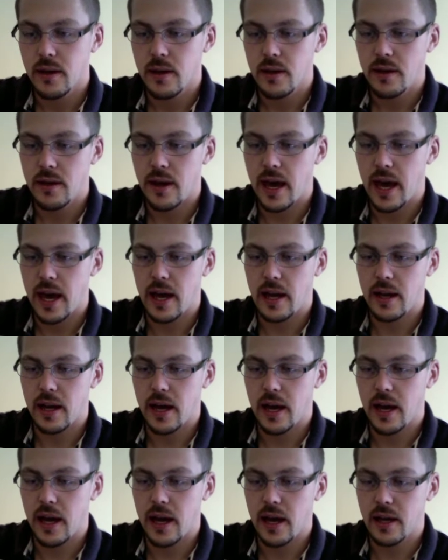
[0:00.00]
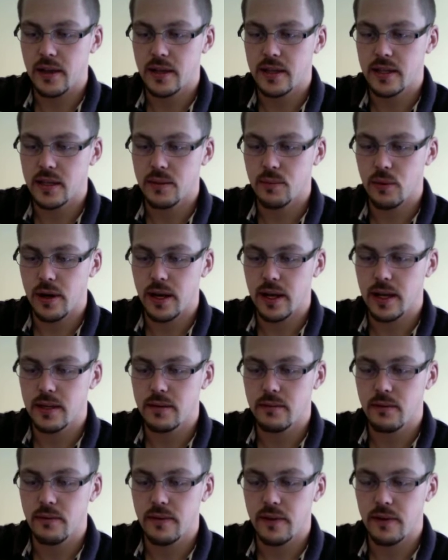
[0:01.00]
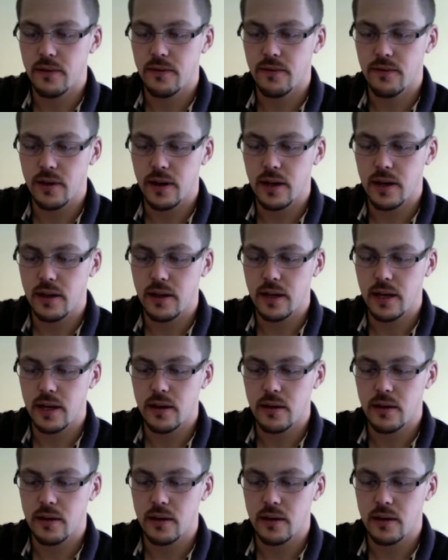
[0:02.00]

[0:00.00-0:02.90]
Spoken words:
that the spring is moving freely.